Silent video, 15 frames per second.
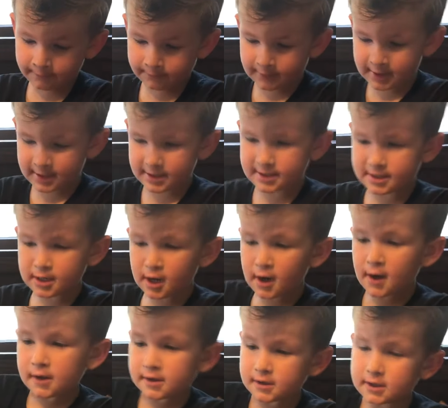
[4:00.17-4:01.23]
of these,
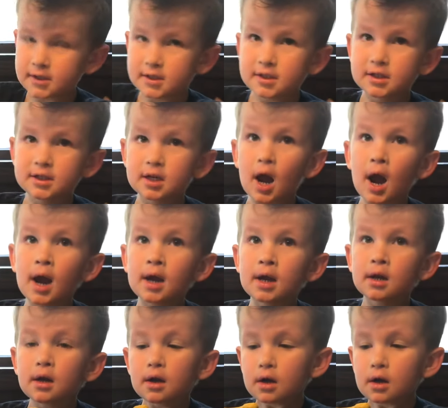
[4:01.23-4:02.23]
to sign